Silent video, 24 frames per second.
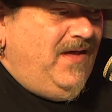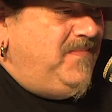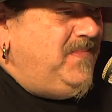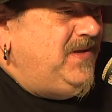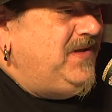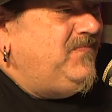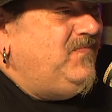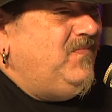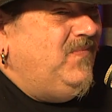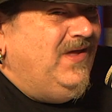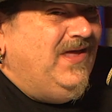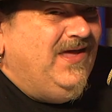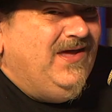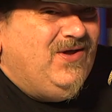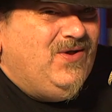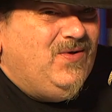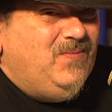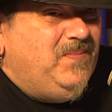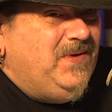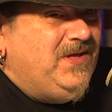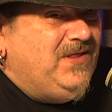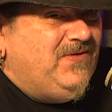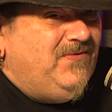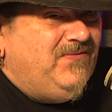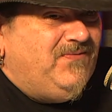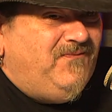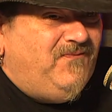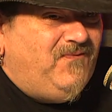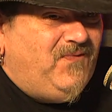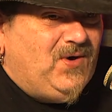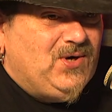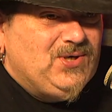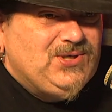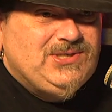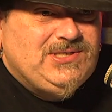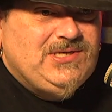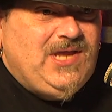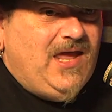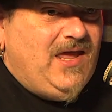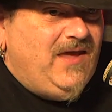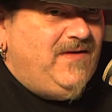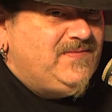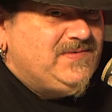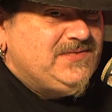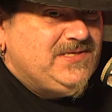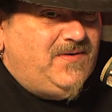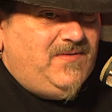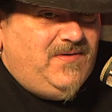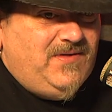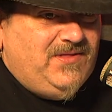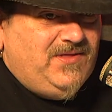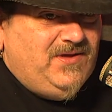I mean, it could be the first day of the